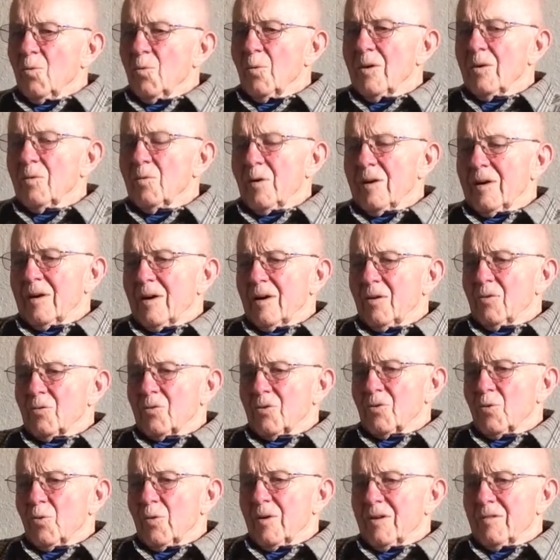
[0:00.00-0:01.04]
we went out
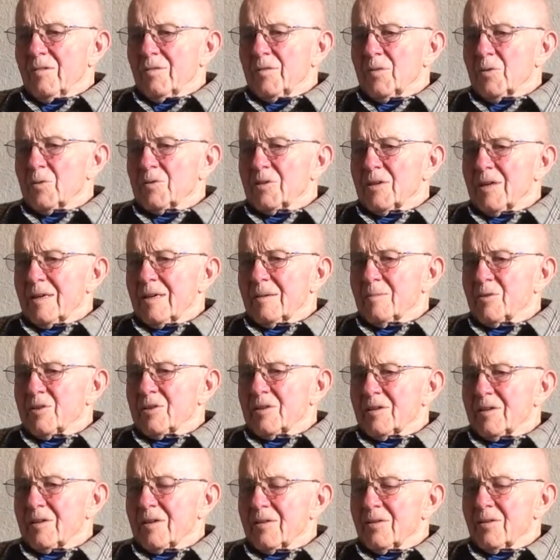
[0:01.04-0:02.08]
quite a few times
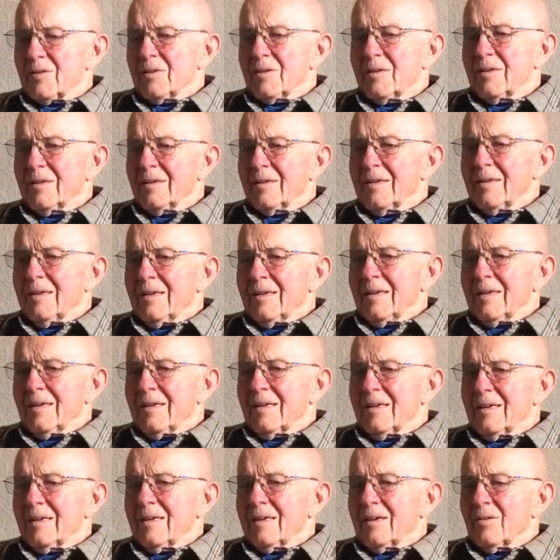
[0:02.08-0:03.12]
together
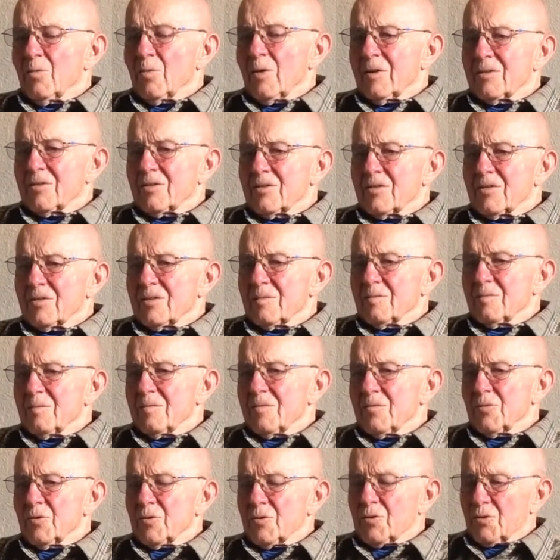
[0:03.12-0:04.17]
and went to some
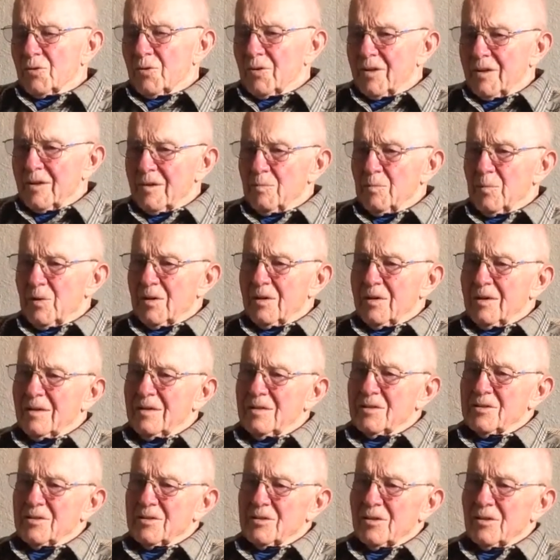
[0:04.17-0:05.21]
fraternity
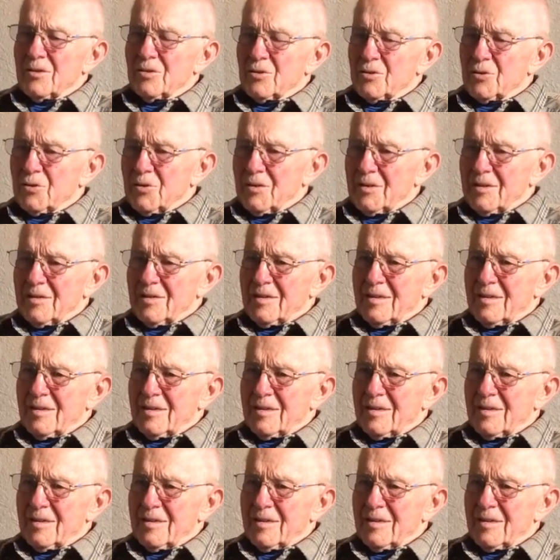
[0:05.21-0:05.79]
parties and enjoyed